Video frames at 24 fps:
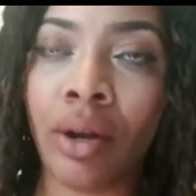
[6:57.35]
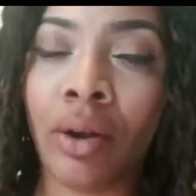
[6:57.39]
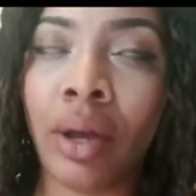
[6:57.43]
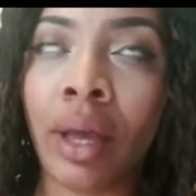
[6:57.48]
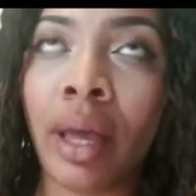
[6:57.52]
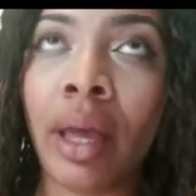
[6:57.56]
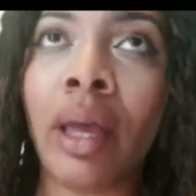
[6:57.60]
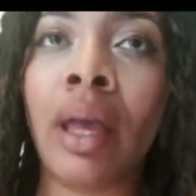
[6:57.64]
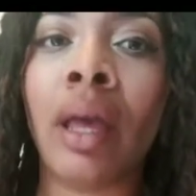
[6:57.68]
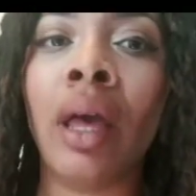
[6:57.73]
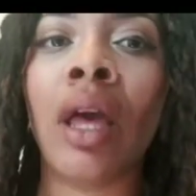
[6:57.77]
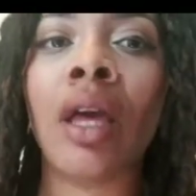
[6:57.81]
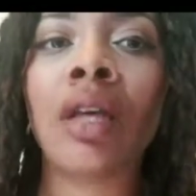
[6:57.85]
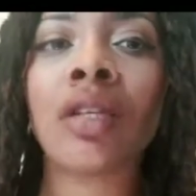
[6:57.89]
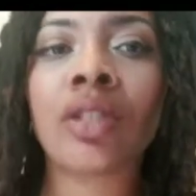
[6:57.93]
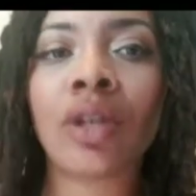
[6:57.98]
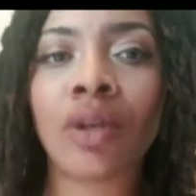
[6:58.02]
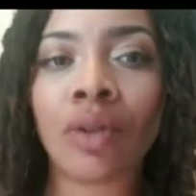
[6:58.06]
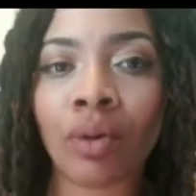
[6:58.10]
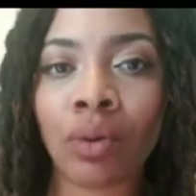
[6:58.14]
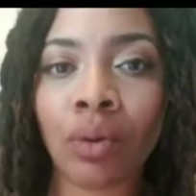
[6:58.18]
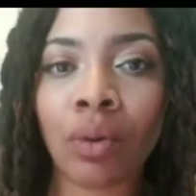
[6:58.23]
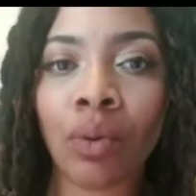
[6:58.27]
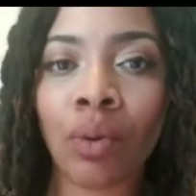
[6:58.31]
Okay,
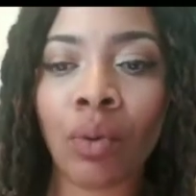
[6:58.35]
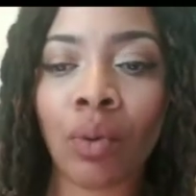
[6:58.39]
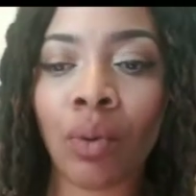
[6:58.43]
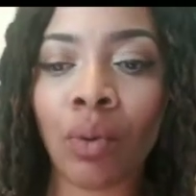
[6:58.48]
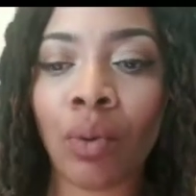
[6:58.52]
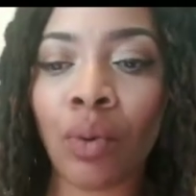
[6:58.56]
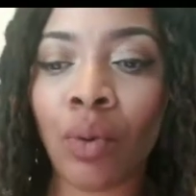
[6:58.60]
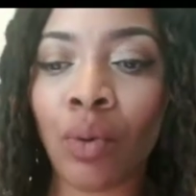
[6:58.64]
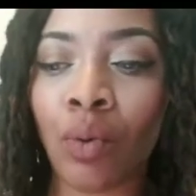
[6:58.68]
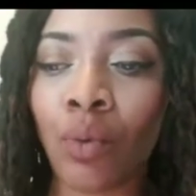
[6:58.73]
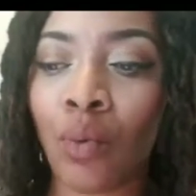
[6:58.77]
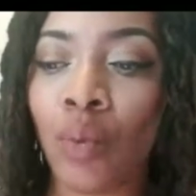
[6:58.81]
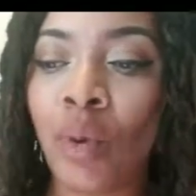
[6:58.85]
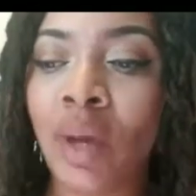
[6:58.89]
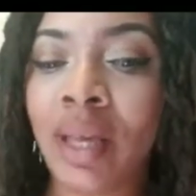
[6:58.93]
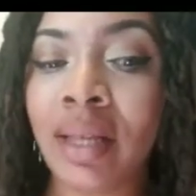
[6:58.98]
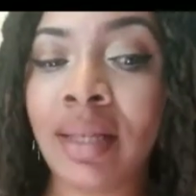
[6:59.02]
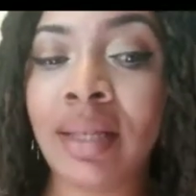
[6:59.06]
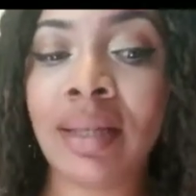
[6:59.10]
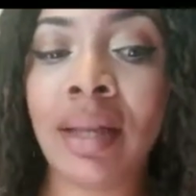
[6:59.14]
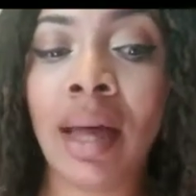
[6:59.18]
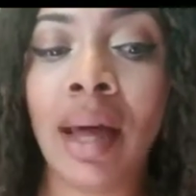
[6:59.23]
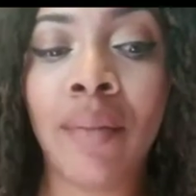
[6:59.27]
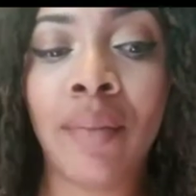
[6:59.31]
so we
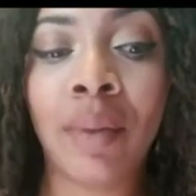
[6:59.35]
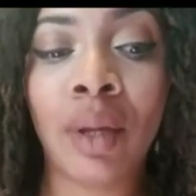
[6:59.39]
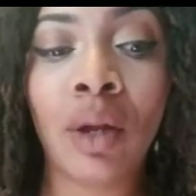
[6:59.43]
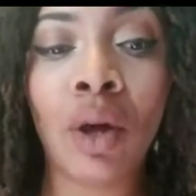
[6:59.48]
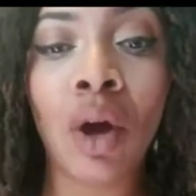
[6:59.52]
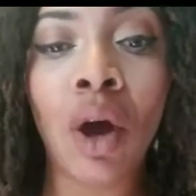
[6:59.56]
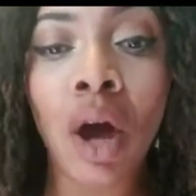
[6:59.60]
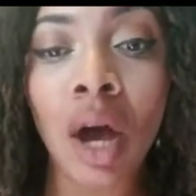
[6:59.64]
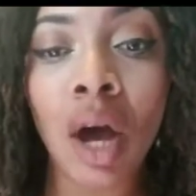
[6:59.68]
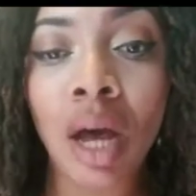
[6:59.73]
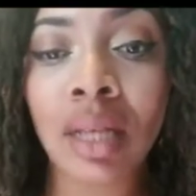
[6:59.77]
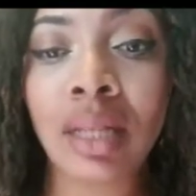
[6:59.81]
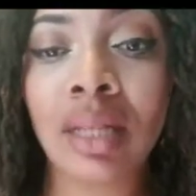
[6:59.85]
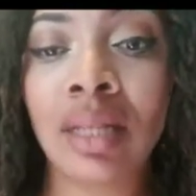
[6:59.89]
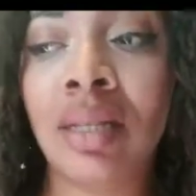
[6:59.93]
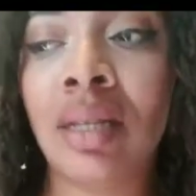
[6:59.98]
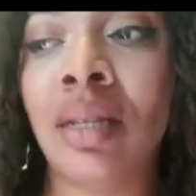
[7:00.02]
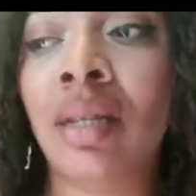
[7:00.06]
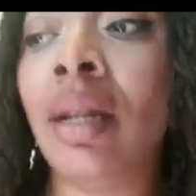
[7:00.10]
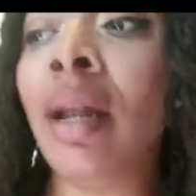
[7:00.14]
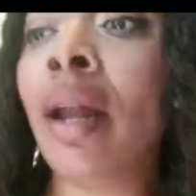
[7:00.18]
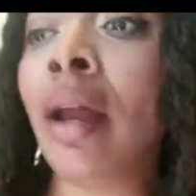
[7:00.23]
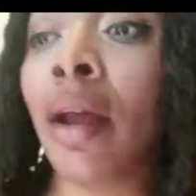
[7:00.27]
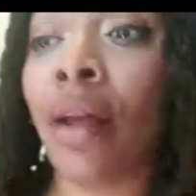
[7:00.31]
stop in
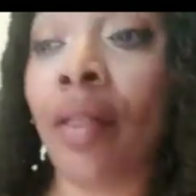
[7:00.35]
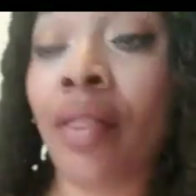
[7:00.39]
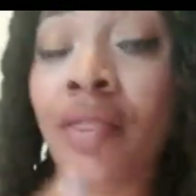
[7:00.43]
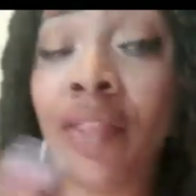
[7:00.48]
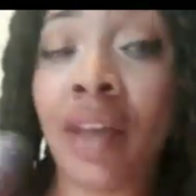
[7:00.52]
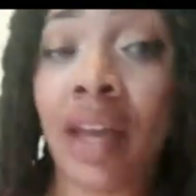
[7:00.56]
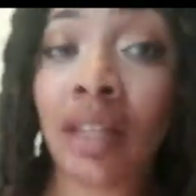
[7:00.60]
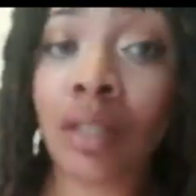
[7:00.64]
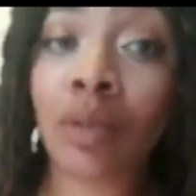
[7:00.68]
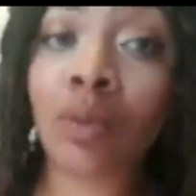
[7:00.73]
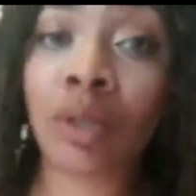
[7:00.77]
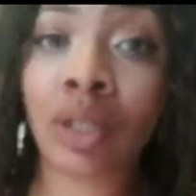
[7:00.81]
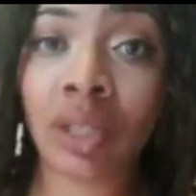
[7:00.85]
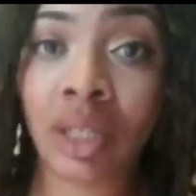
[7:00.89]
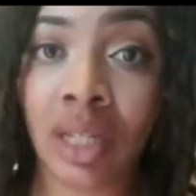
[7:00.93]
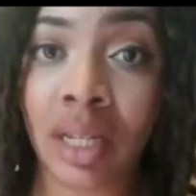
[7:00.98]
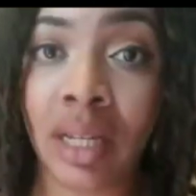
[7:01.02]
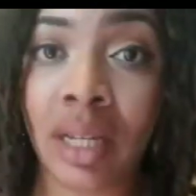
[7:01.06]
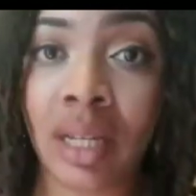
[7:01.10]
Austin. That's where she